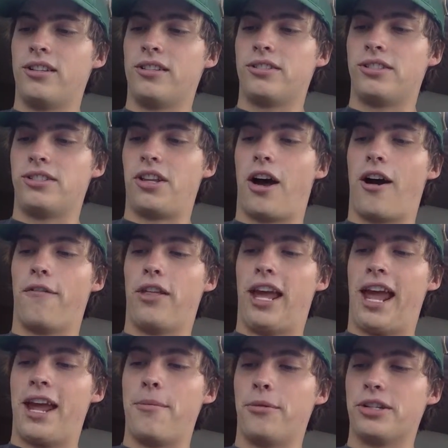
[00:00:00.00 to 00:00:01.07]
stuff,
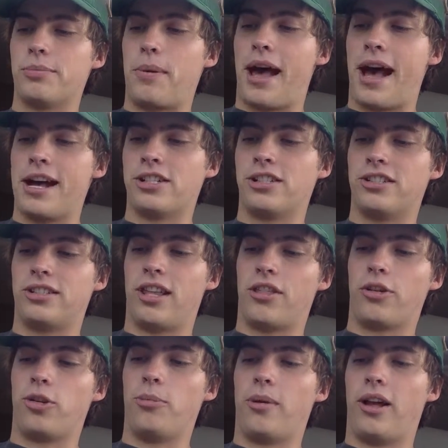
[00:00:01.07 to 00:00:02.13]
the aimless passions
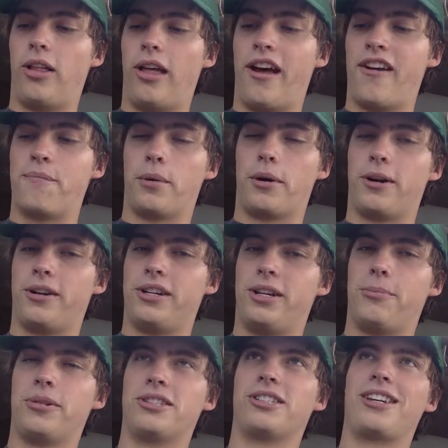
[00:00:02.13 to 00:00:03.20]
that through my life burn
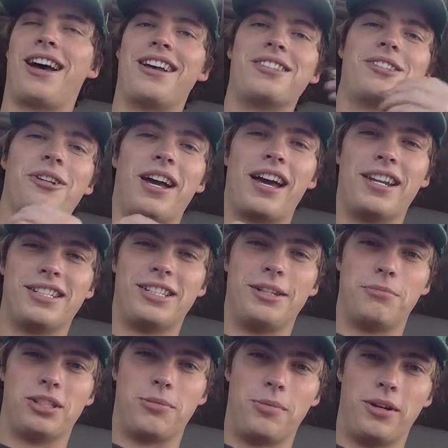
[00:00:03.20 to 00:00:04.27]
deep inside. So it kind of
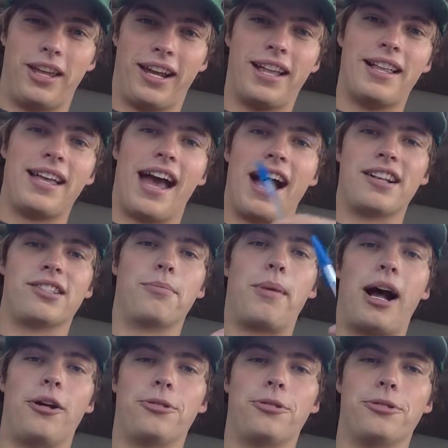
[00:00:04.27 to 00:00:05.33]
seems to me like as the
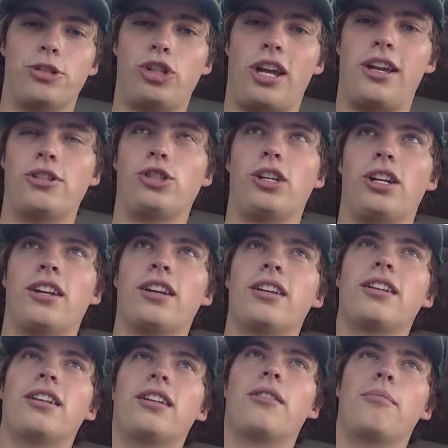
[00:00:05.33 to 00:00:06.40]
mountain's changing,
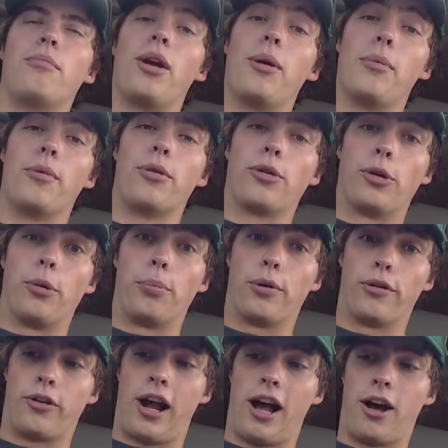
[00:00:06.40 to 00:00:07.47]
maybe through
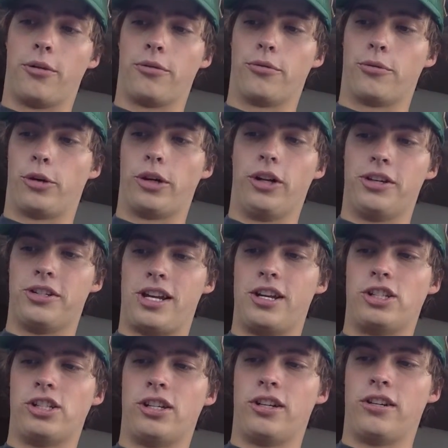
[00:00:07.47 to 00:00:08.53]
profound
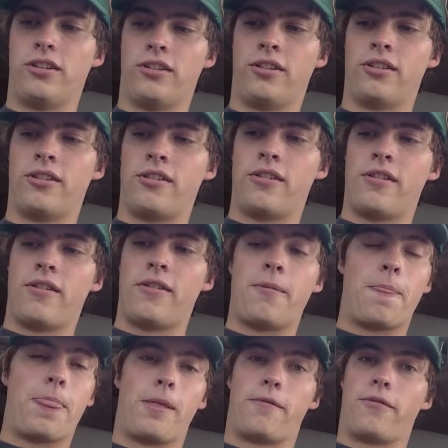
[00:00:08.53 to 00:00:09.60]
realization
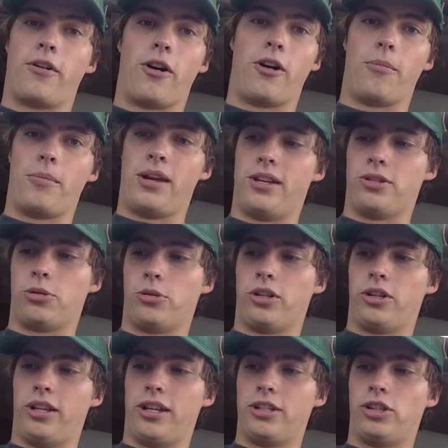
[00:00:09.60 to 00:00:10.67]
from his
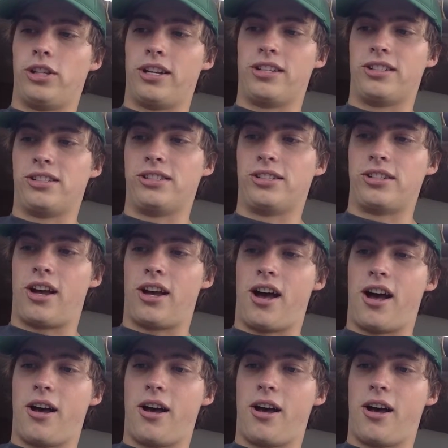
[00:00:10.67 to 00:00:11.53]
religious